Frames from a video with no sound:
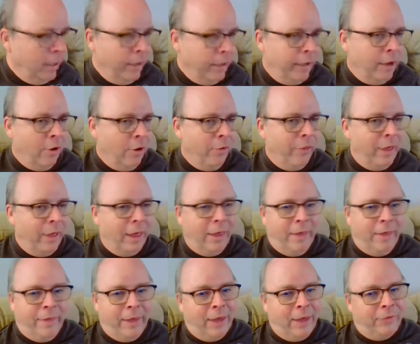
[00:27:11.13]

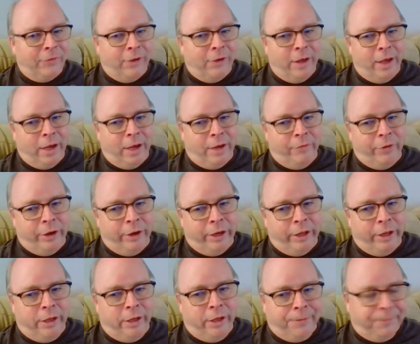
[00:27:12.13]
that's a heck of a
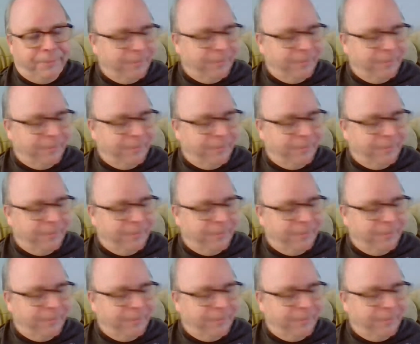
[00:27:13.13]
deal.